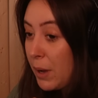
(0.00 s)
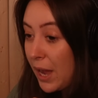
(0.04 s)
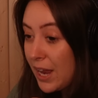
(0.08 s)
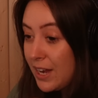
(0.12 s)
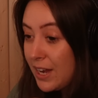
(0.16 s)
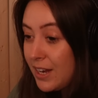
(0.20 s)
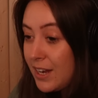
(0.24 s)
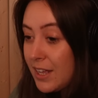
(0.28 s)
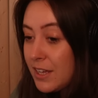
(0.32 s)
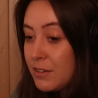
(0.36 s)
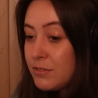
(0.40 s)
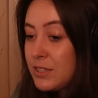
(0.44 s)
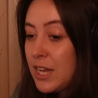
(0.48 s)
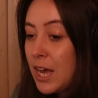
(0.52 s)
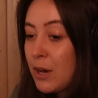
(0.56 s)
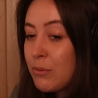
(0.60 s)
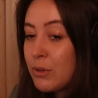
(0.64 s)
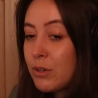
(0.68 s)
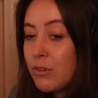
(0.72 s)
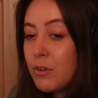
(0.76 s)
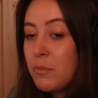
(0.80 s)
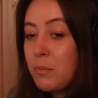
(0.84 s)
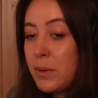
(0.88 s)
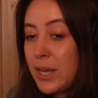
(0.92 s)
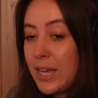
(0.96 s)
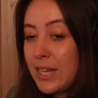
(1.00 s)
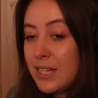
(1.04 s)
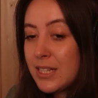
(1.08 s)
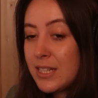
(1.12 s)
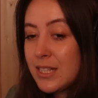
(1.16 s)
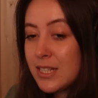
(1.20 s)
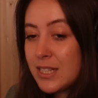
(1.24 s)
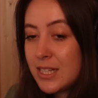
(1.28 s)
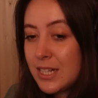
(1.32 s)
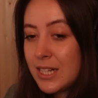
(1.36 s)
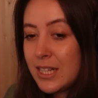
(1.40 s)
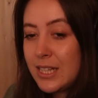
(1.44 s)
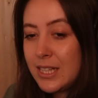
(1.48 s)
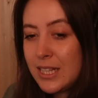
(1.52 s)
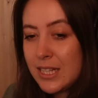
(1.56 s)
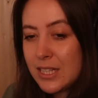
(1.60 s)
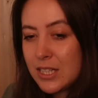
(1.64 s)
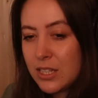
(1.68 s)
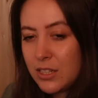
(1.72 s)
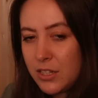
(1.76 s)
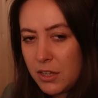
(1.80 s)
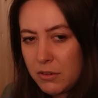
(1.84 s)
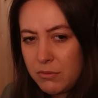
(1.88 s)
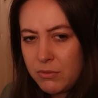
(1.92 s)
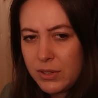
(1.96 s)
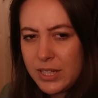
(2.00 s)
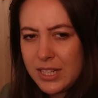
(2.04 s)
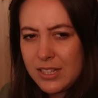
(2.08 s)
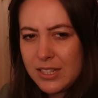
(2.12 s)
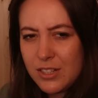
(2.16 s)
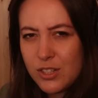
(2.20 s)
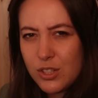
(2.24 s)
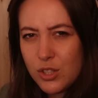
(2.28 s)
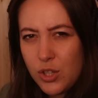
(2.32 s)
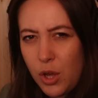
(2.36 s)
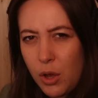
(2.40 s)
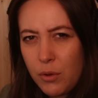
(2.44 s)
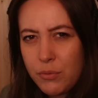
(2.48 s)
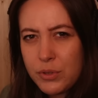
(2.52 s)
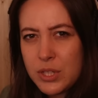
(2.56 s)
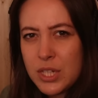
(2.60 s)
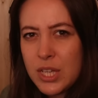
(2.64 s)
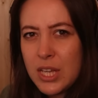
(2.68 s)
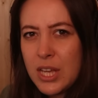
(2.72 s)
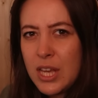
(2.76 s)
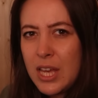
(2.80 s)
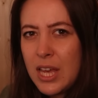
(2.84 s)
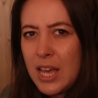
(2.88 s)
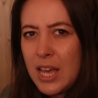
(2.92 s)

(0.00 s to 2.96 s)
but I loved how we remained still in this lovely soft